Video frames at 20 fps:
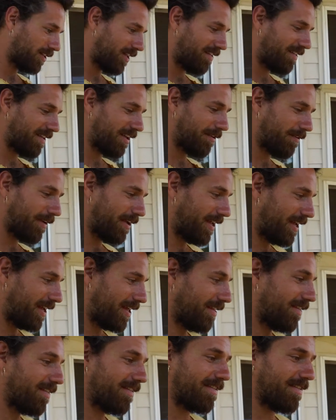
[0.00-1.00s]
these
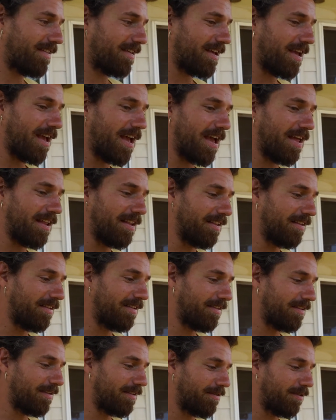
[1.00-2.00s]
ingredients, and
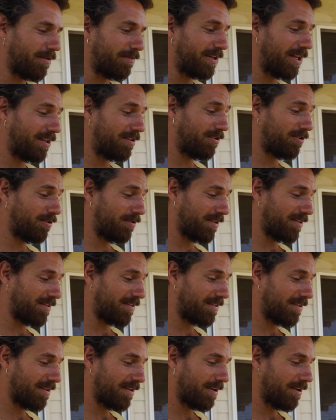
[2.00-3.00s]
what we need to do
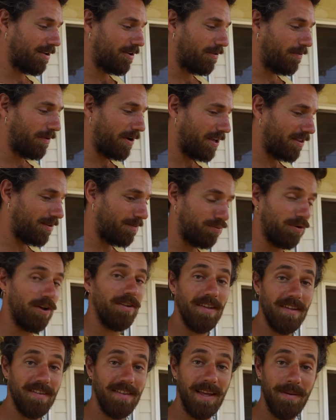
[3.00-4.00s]
is we need to
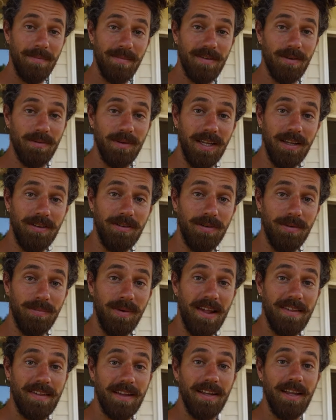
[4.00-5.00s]
process them. So we need to
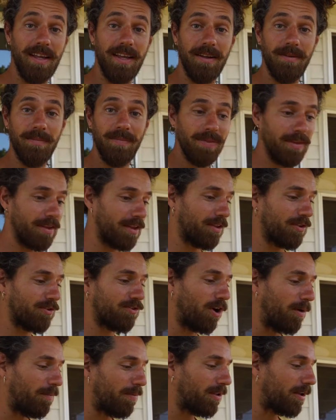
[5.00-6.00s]
basically
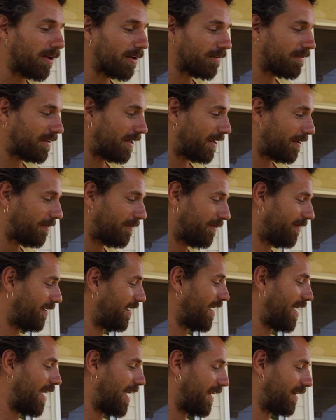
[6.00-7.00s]
chop a lot of them
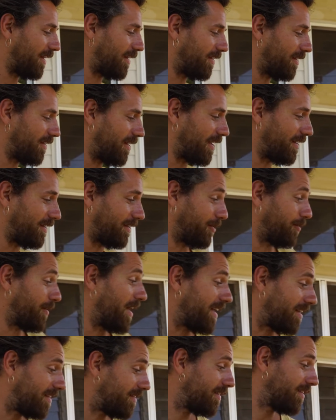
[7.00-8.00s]
and
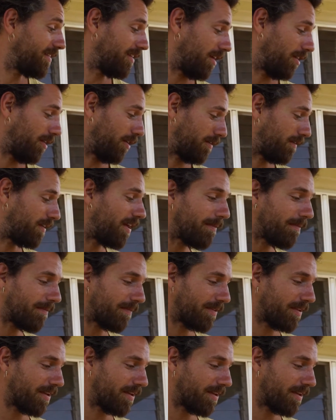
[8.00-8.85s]
grate a lot of them.